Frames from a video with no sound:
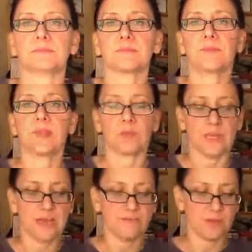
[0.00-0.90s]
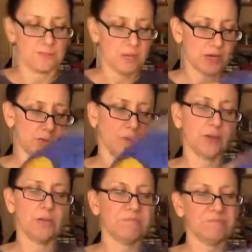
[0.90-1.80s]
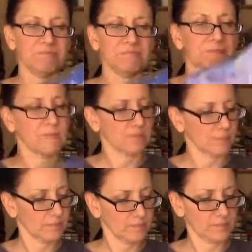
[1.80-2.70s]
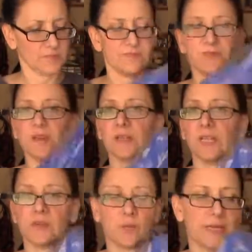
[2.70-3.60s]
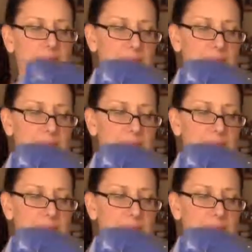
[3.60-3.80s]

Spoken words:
And here we have the pottery wheel. Very lightweight.